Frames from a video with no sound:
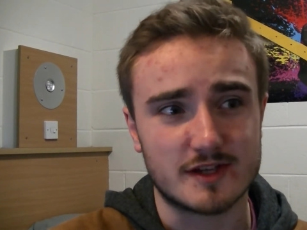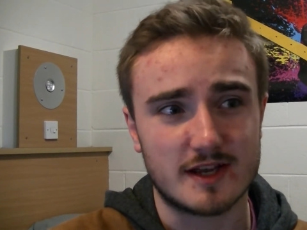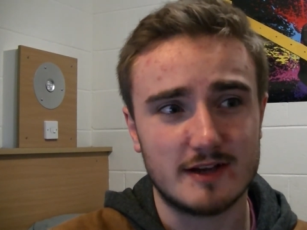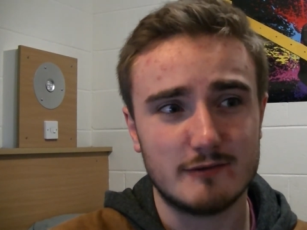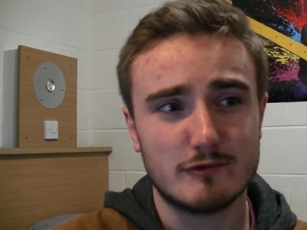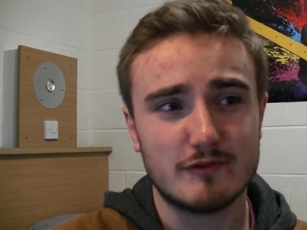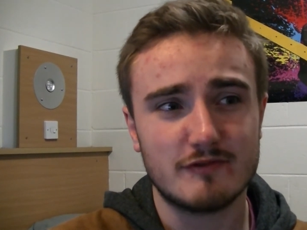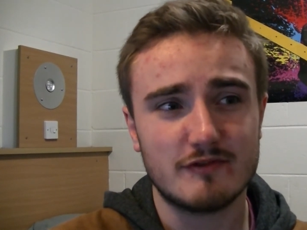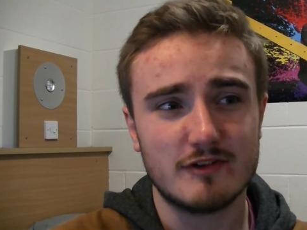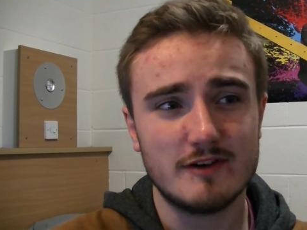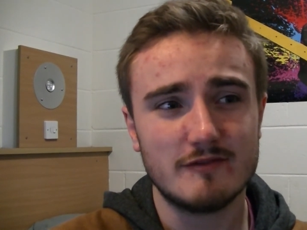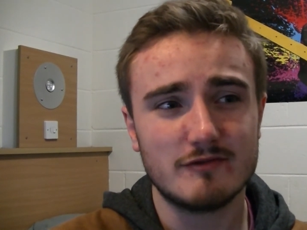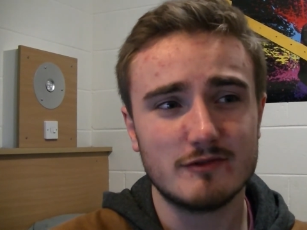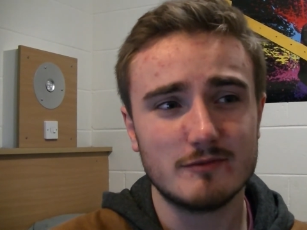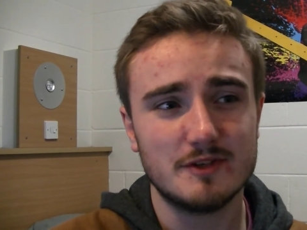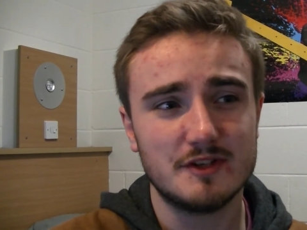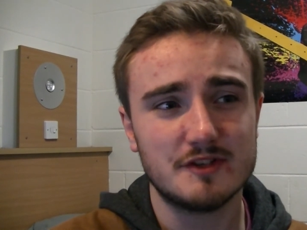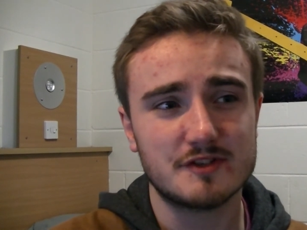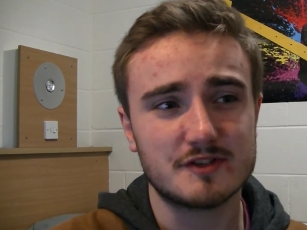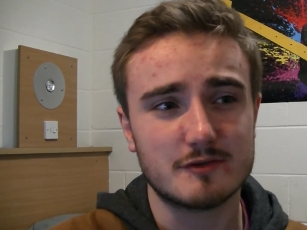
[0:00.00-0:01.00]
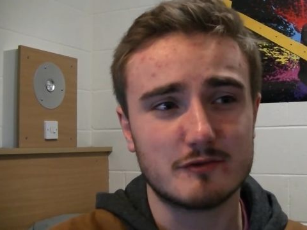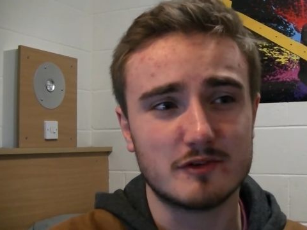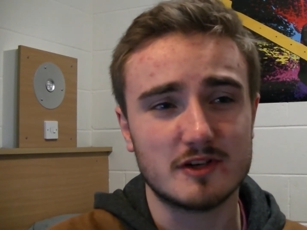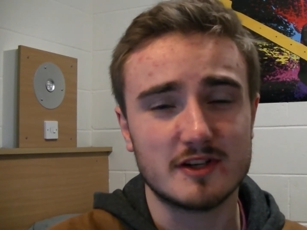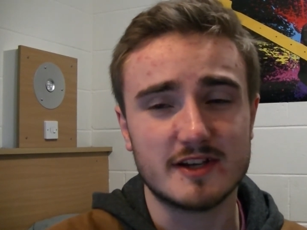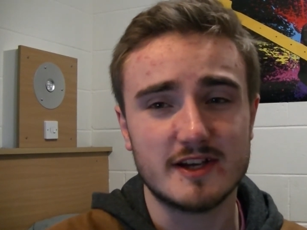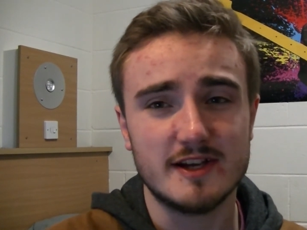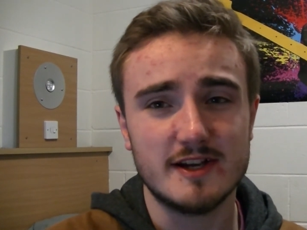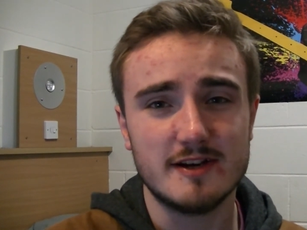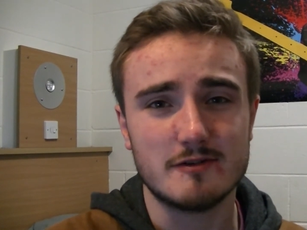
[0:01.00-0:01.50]
I refrain from using the
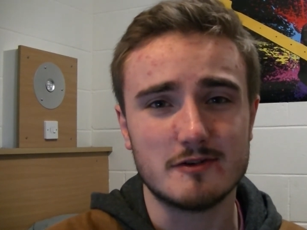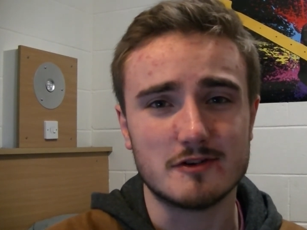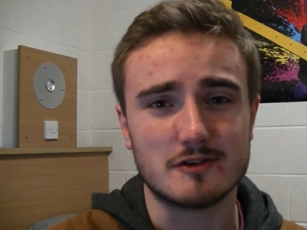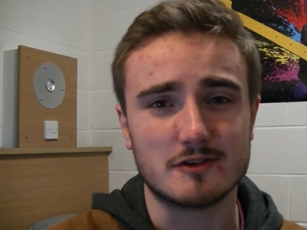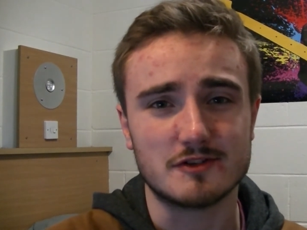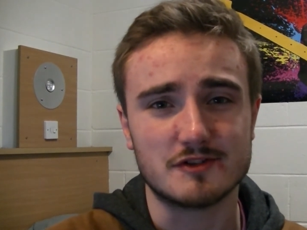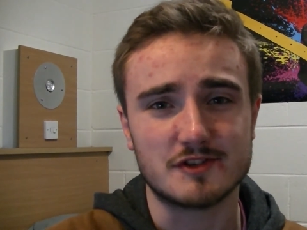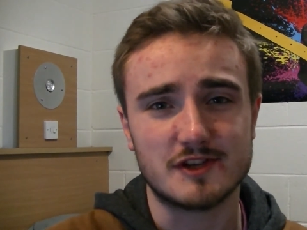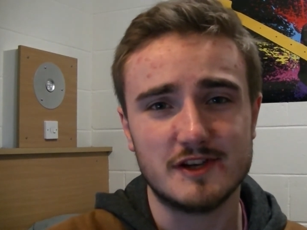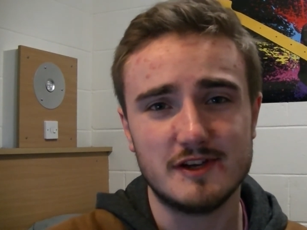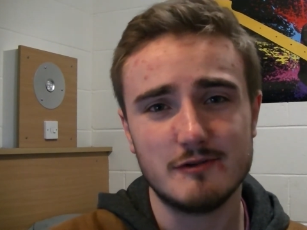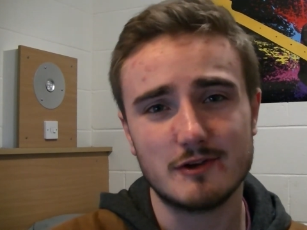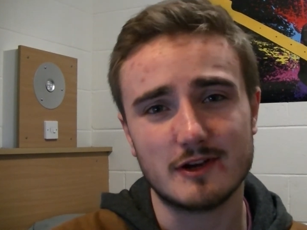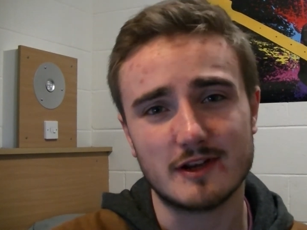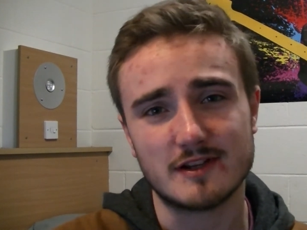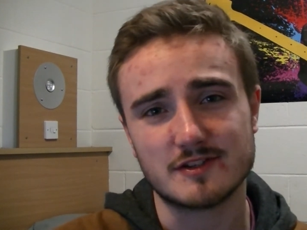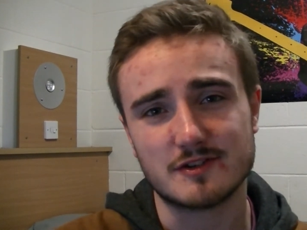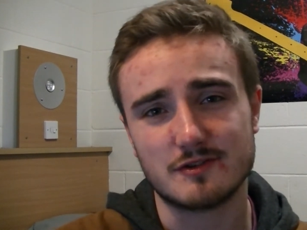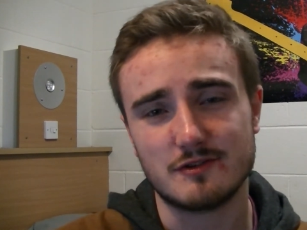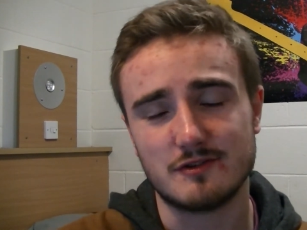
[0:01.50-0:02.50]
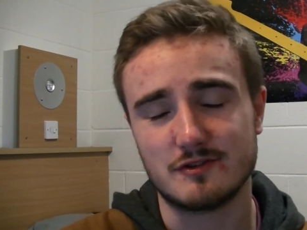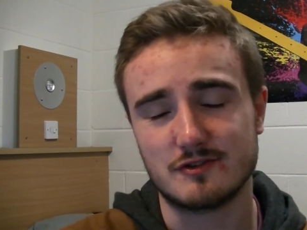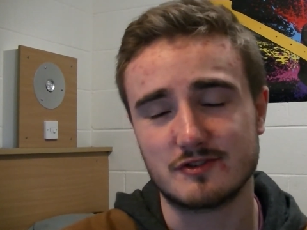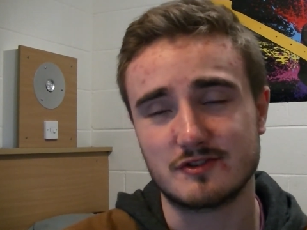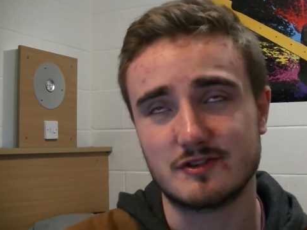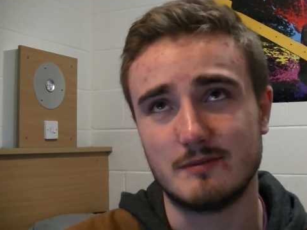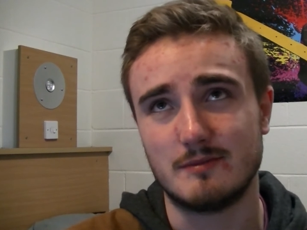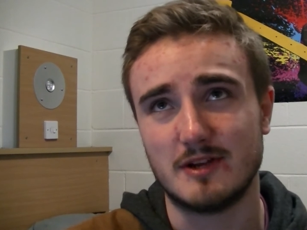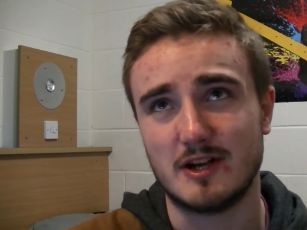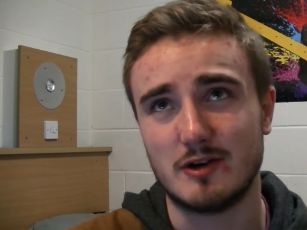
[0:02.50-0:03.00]
word hero, because hero gets
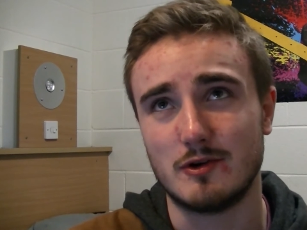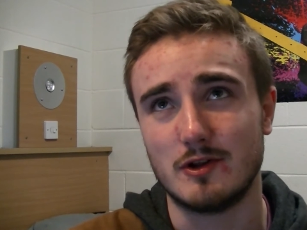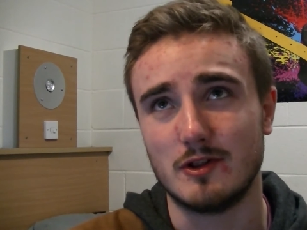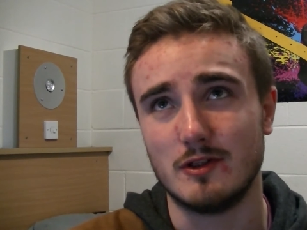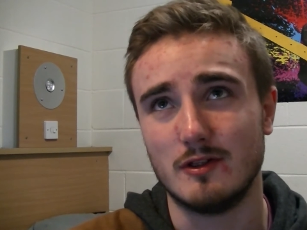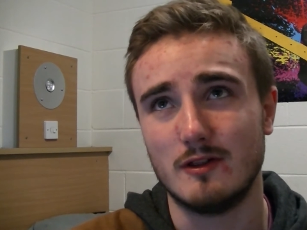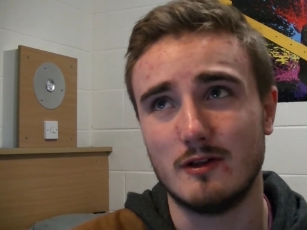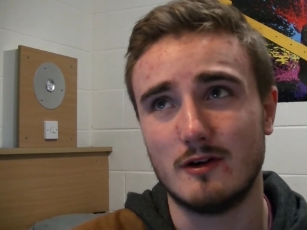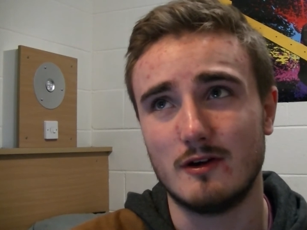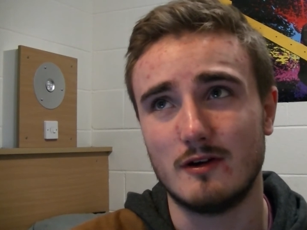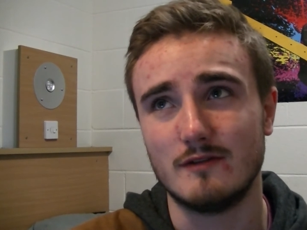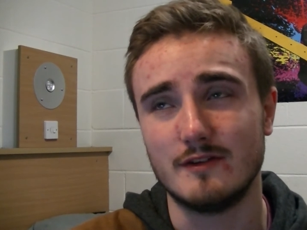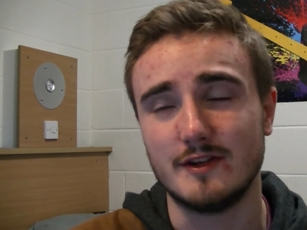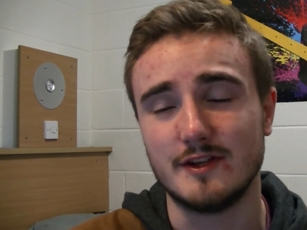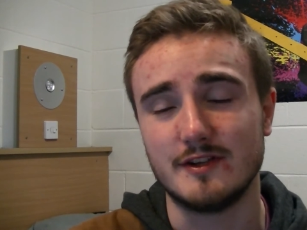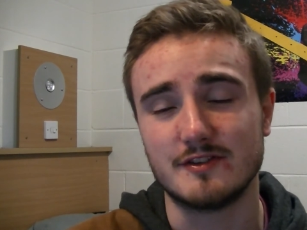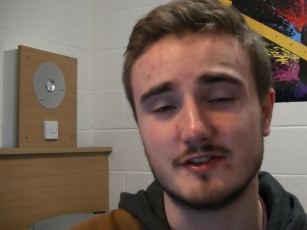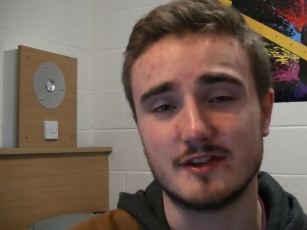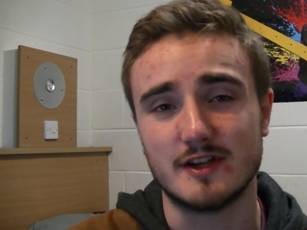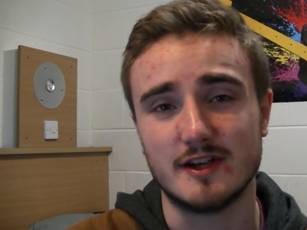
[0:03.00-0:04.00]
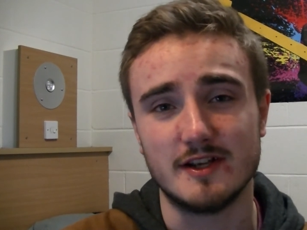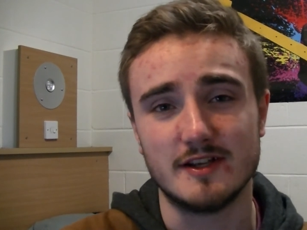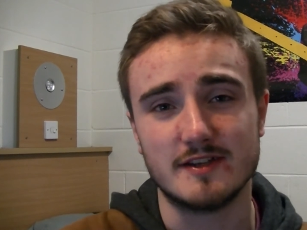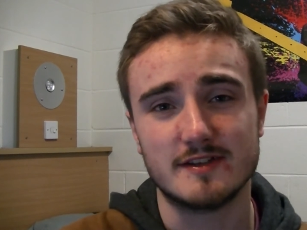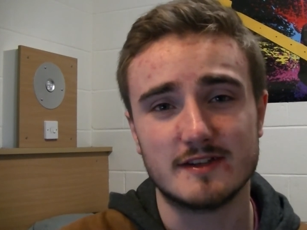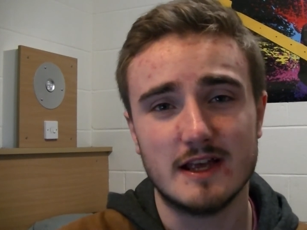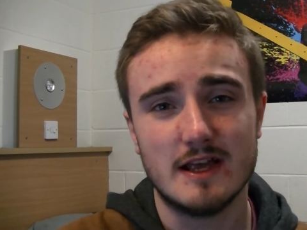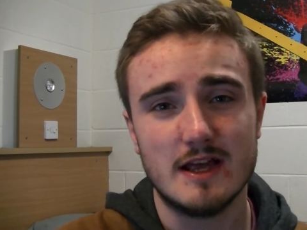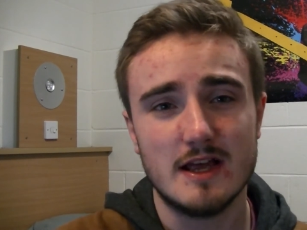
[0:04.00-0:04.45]
tossed about a lot these days.